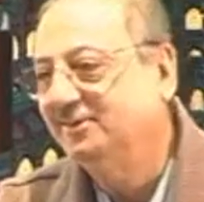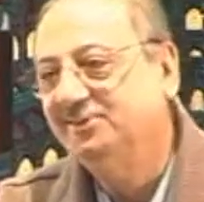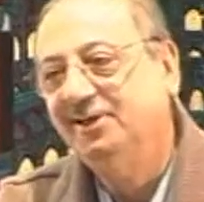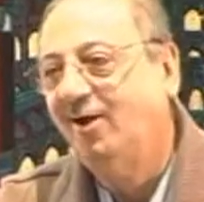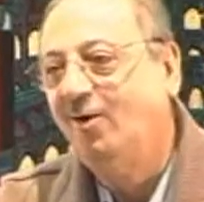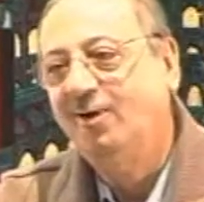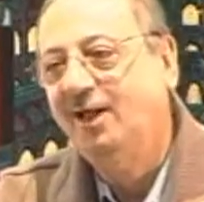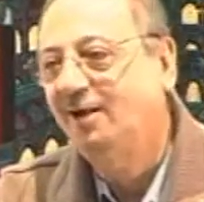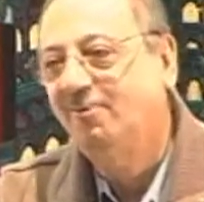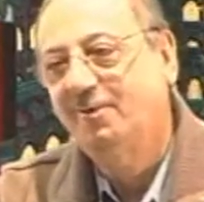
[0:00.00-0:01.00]
all
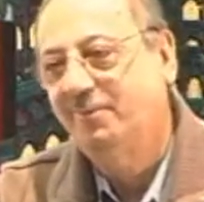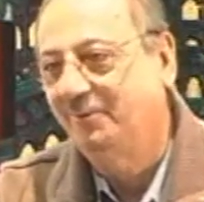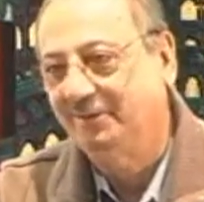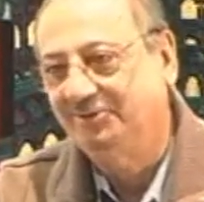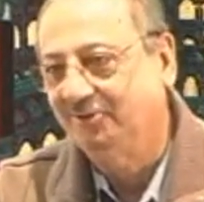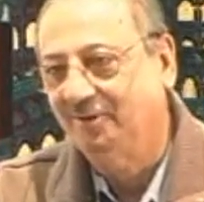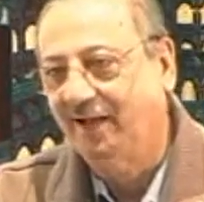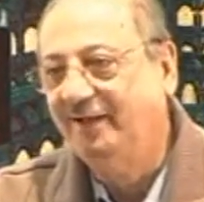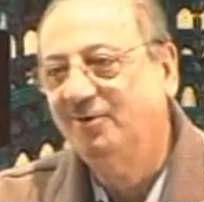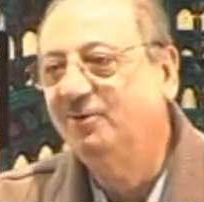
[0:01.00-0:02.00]
halwa puris, I
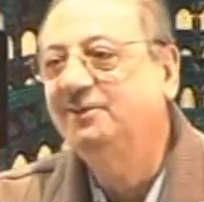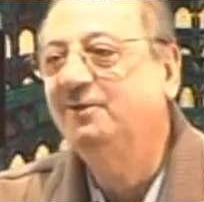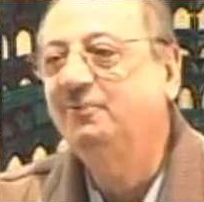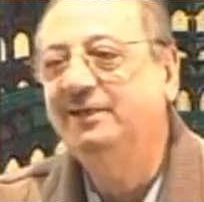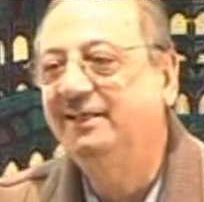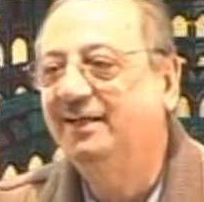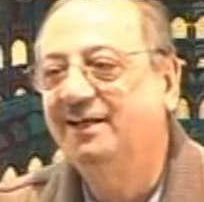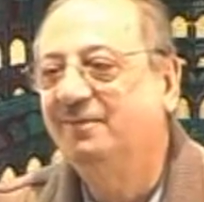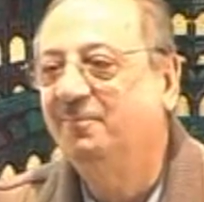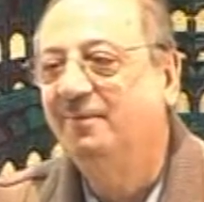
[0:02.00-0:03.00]
don't think we need
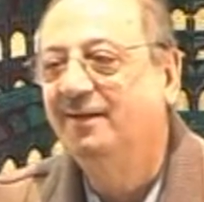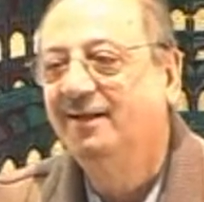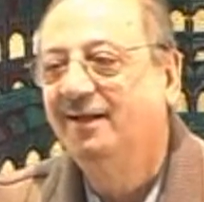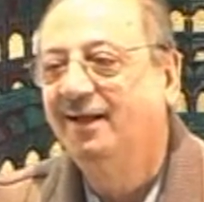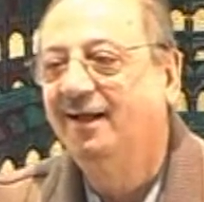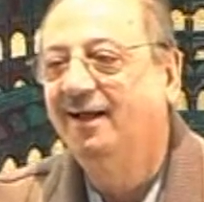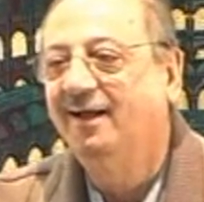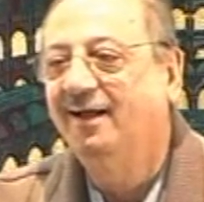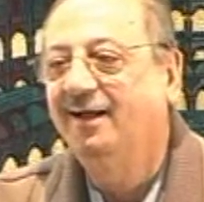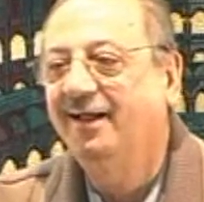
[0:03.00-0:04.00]

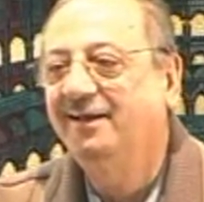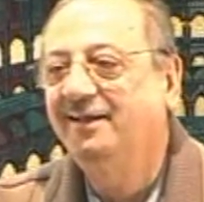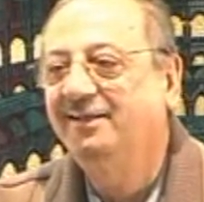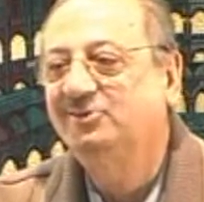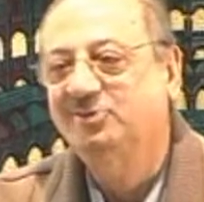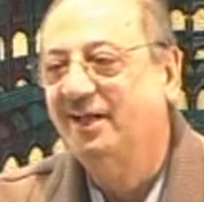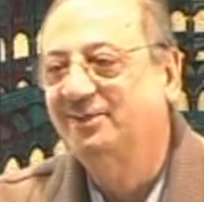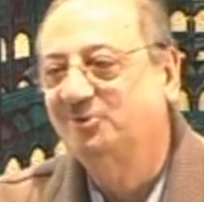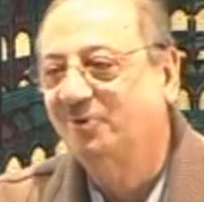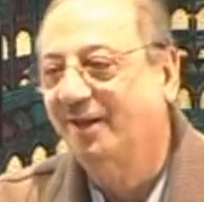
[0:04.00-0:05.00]
any snacks
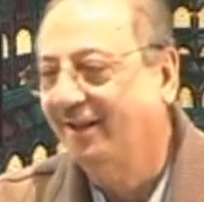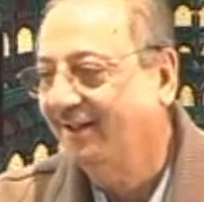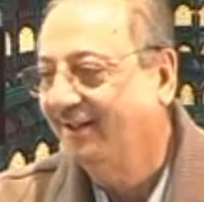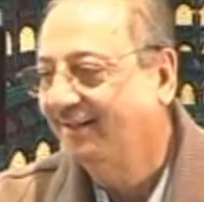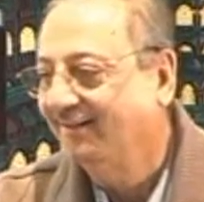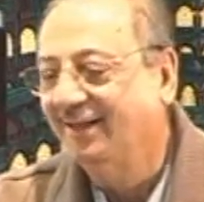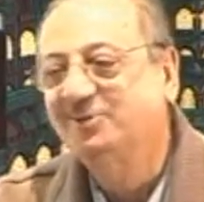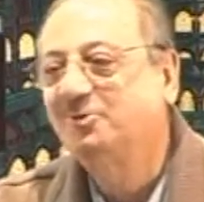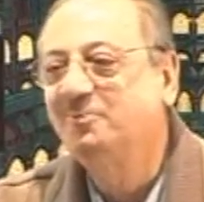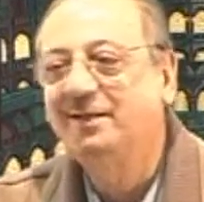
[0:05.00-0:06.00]
today. There are
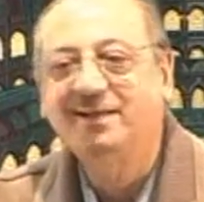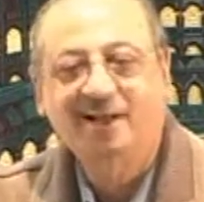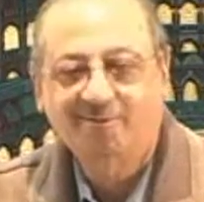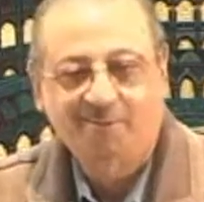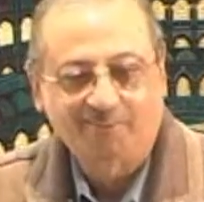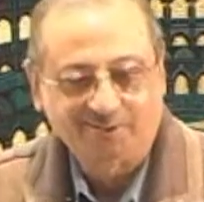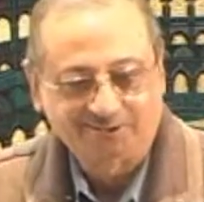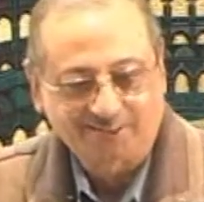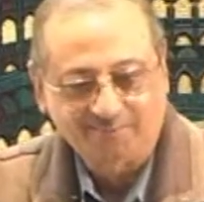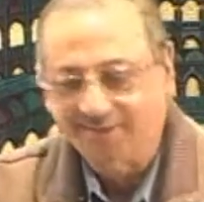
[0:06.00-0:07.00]
too many halwa puris
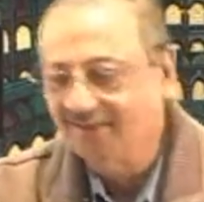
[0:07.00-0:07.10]
coming.